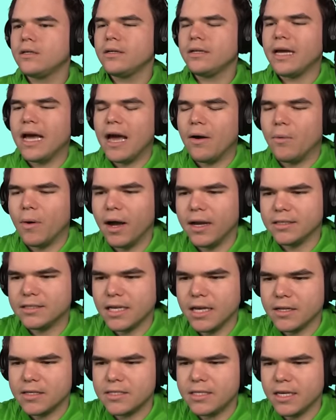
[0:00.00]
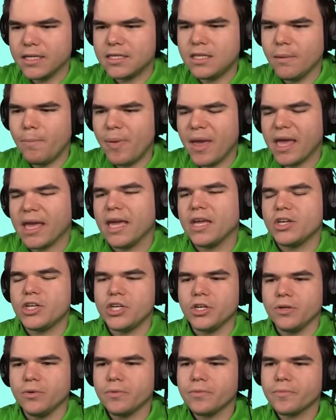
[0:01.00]
Yeah, I was. It's it's the ping
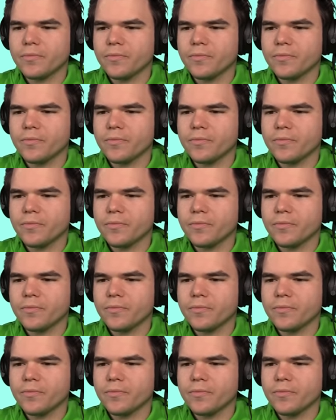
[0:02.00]
issue.